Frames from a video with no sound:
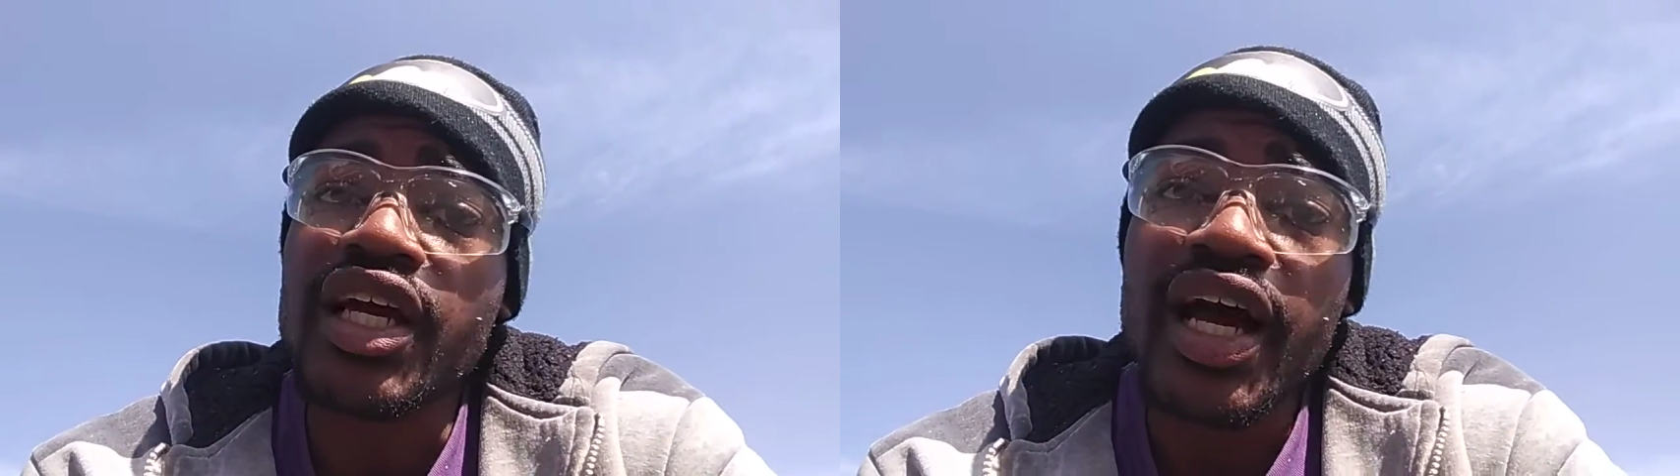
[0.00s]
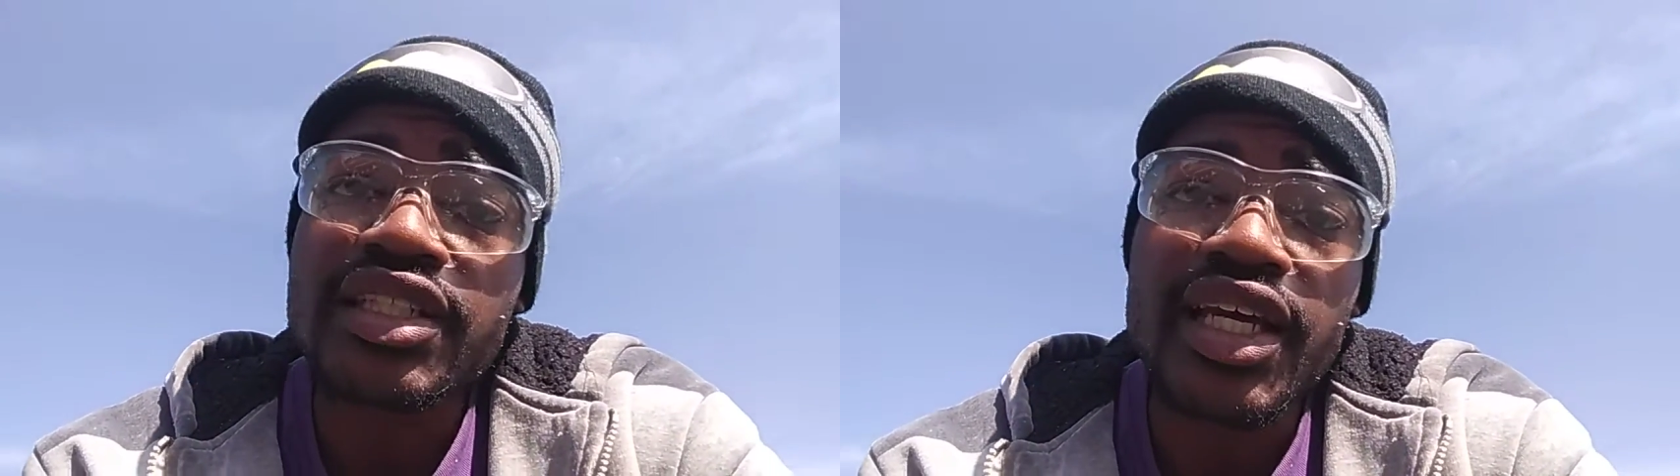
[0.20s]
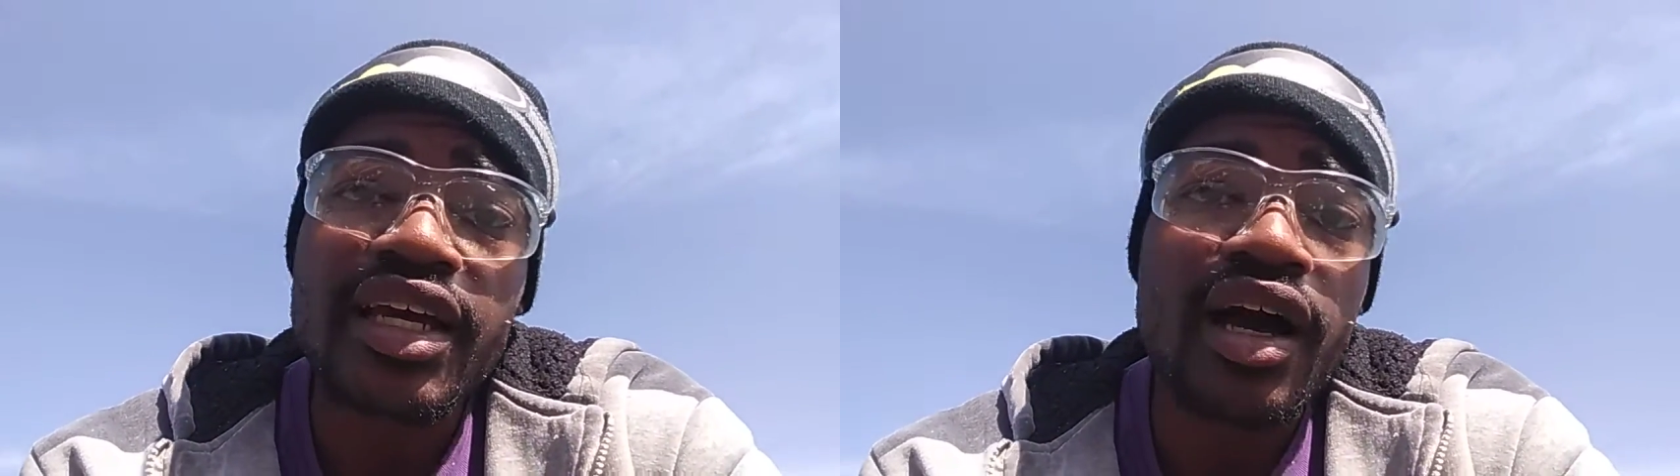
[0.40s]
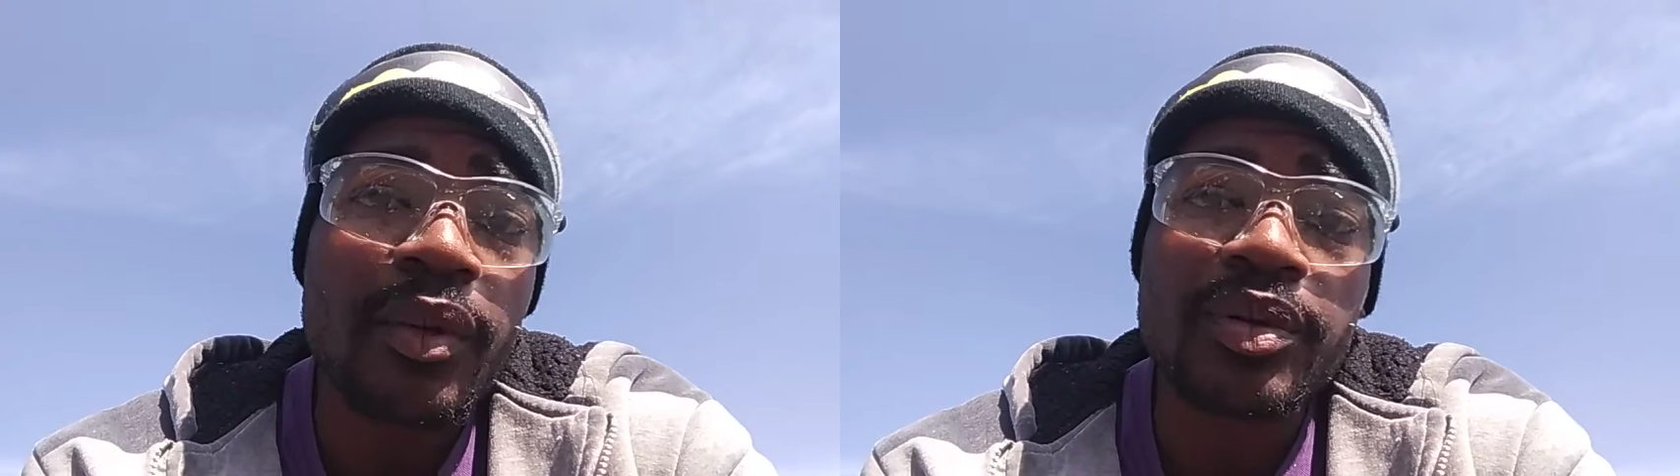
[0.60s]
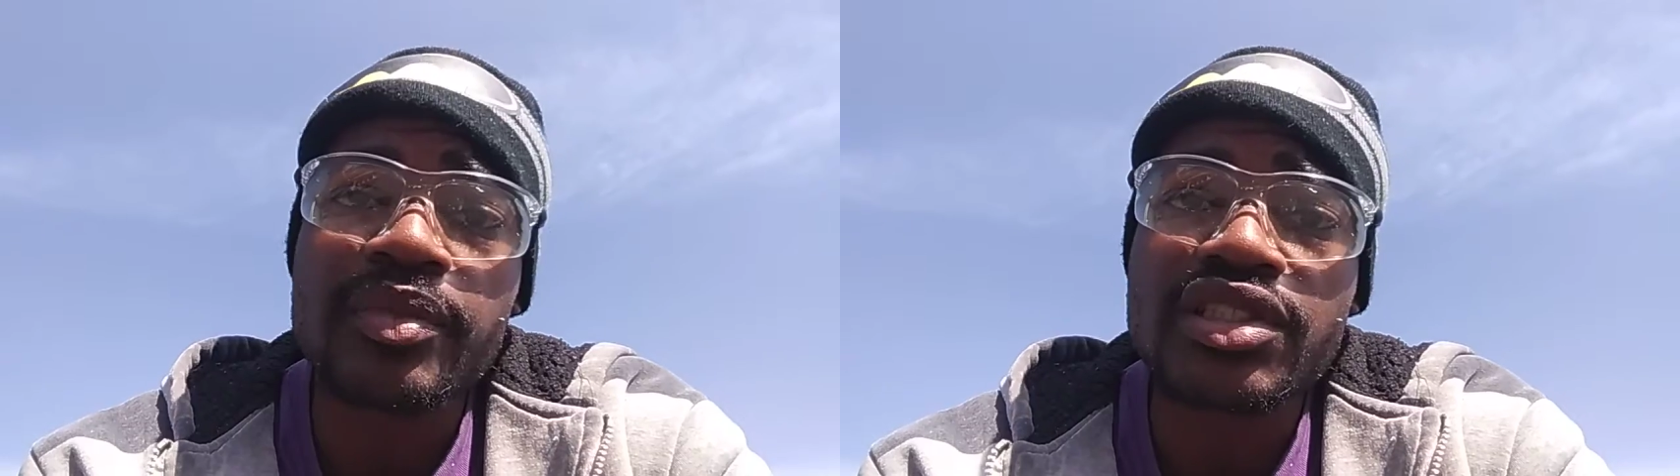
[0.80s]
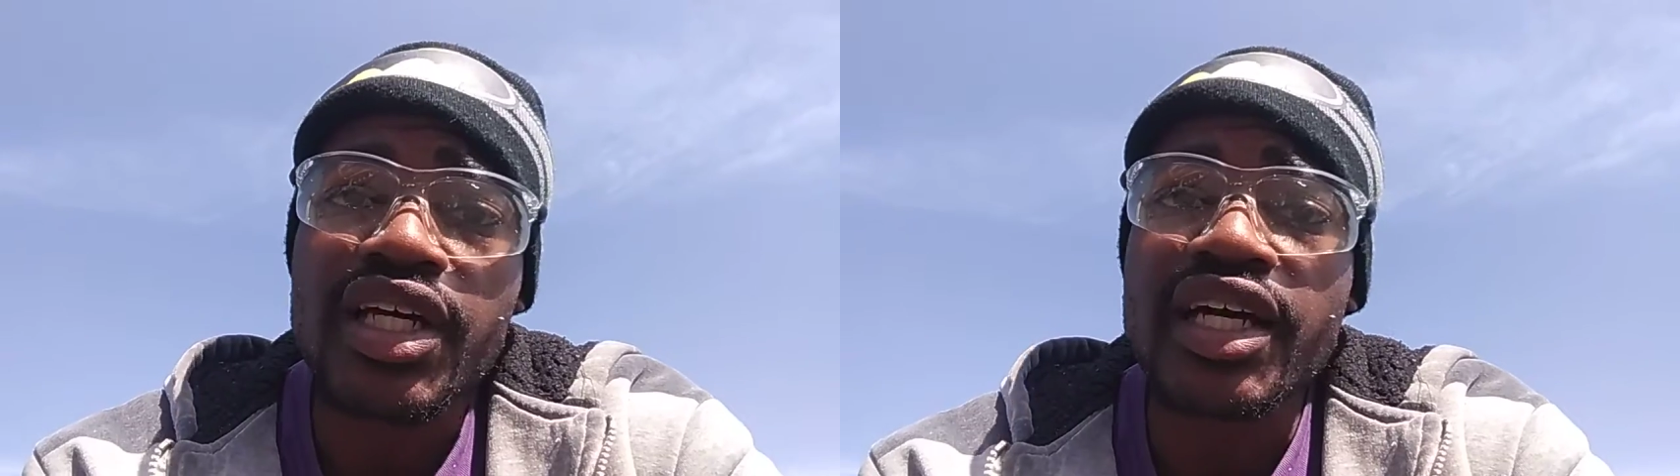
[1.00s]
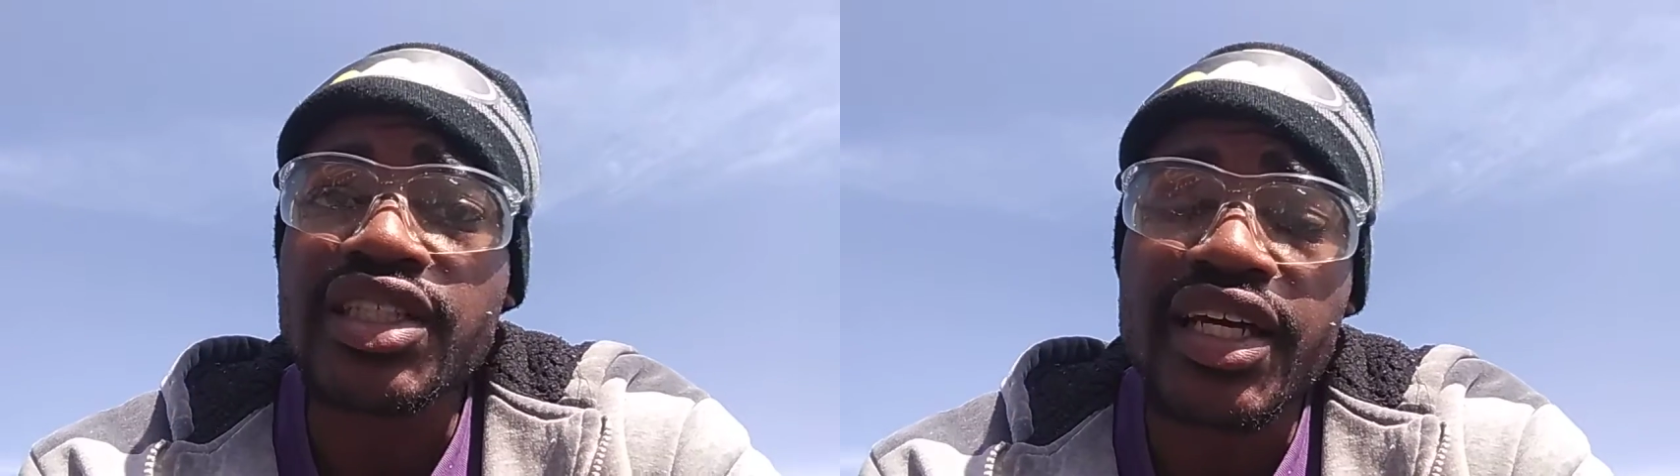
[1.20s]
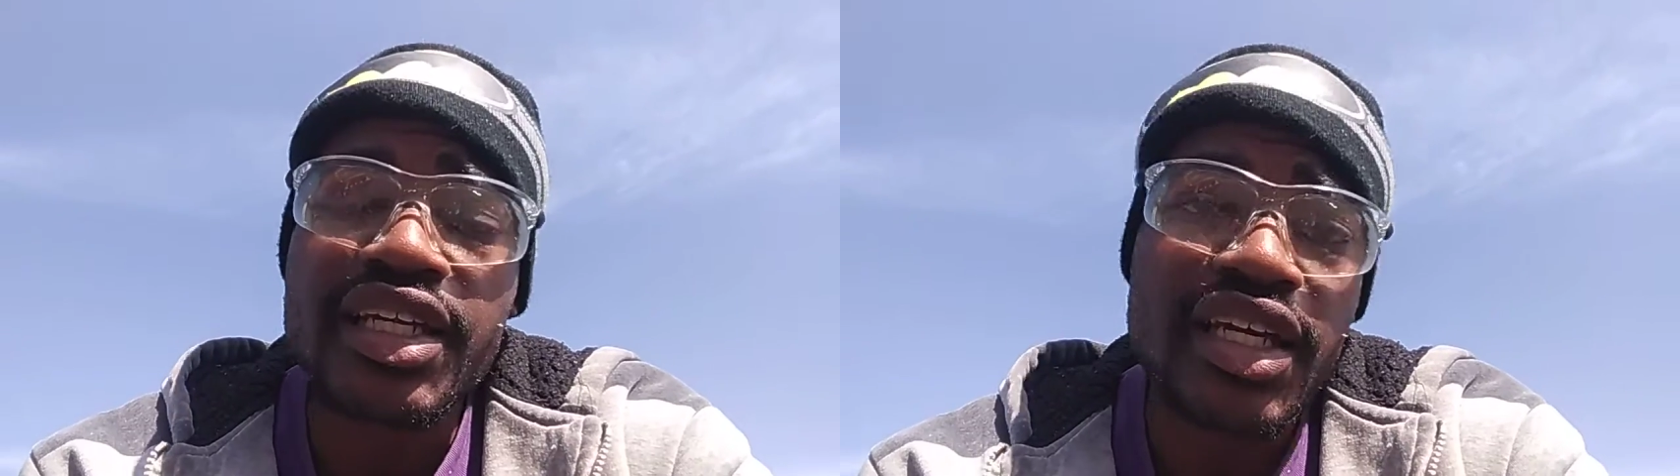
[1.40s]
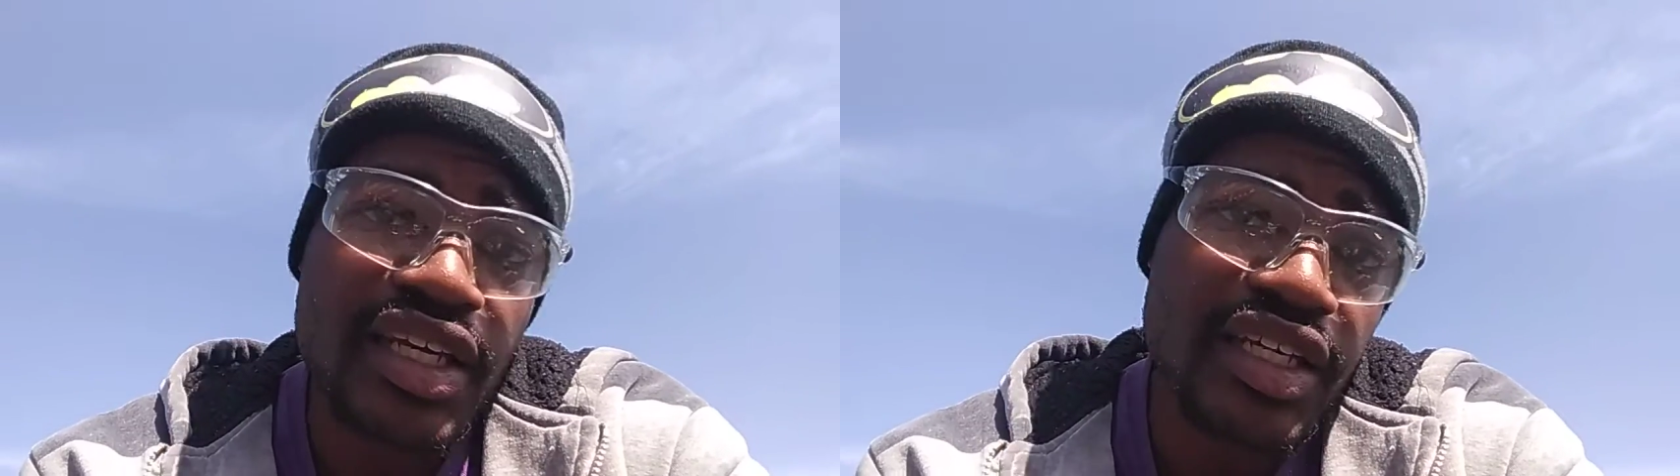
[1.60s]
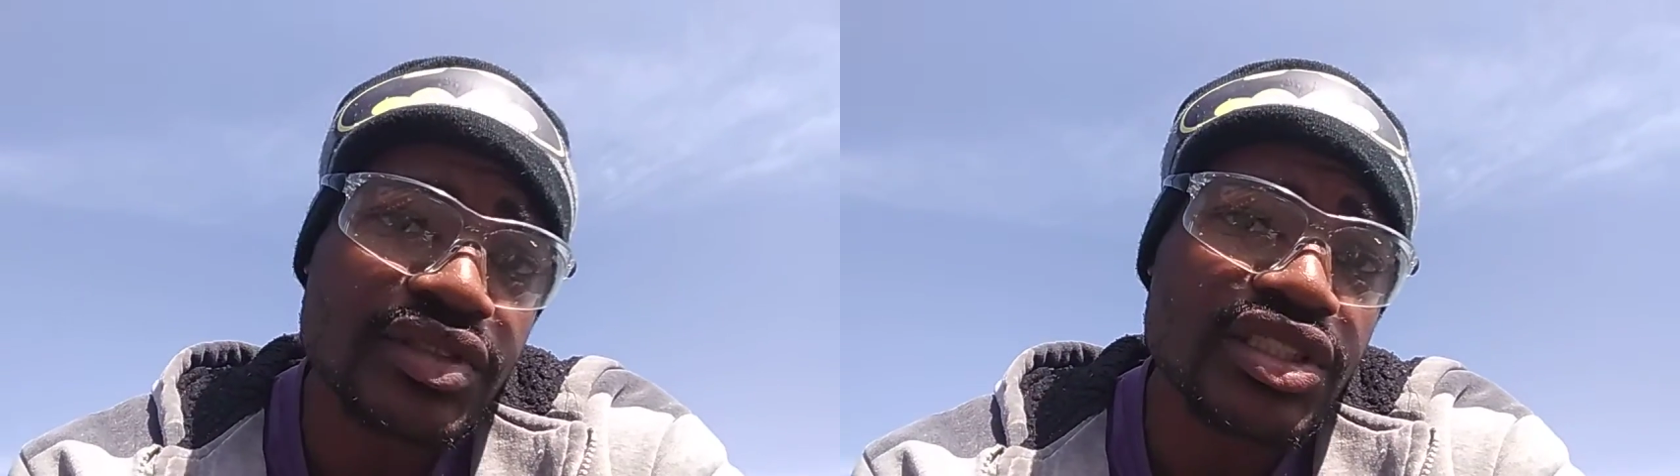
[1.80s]
Guys like compliments, guys like
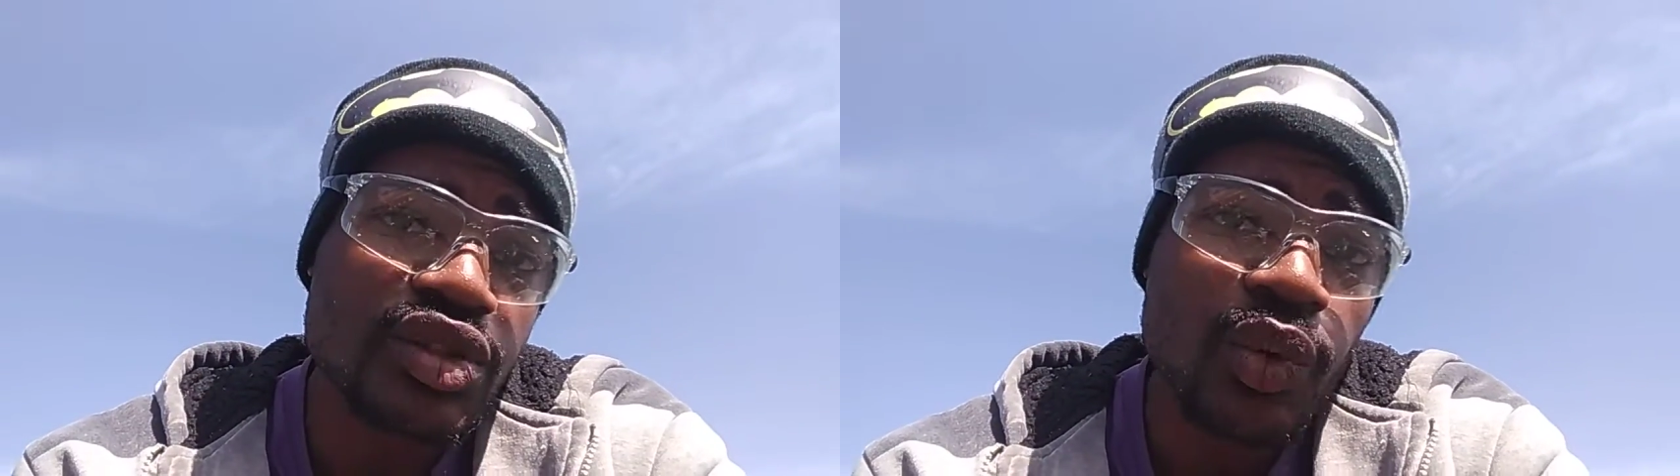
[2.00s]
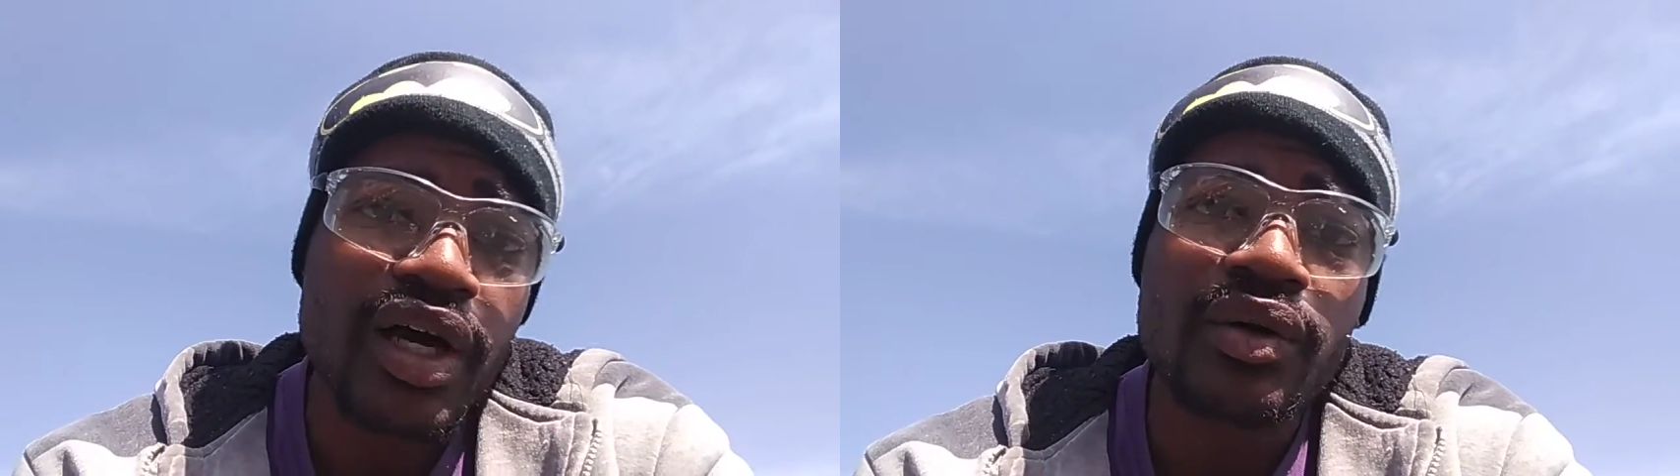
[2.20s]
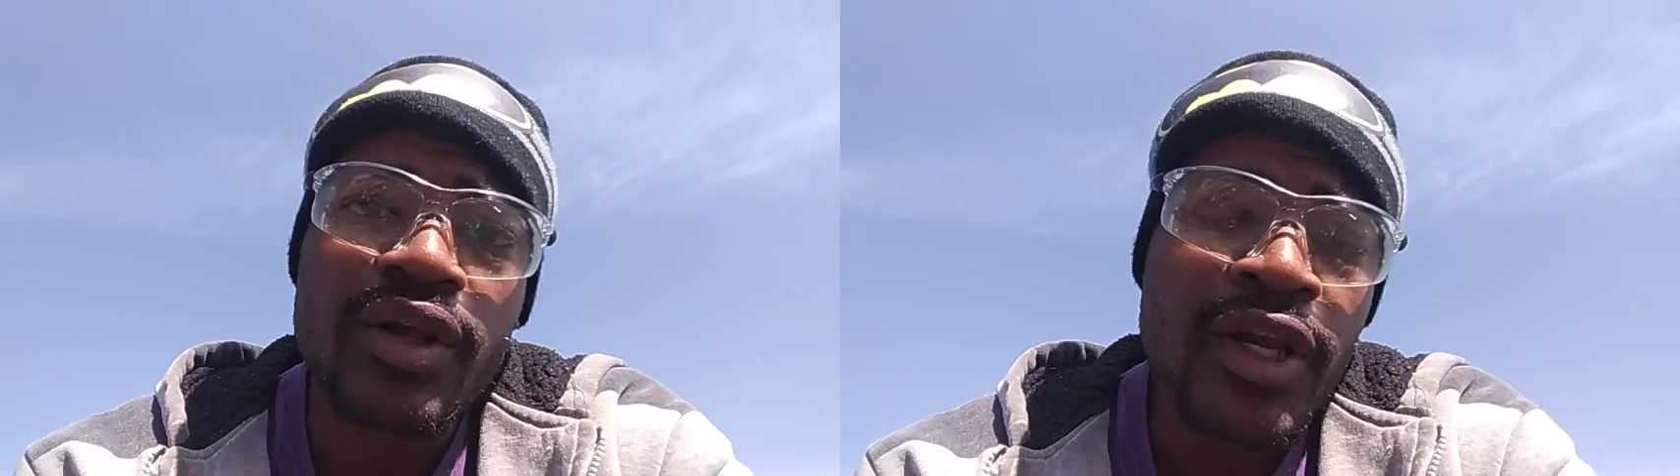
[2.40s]
getting gifts as well.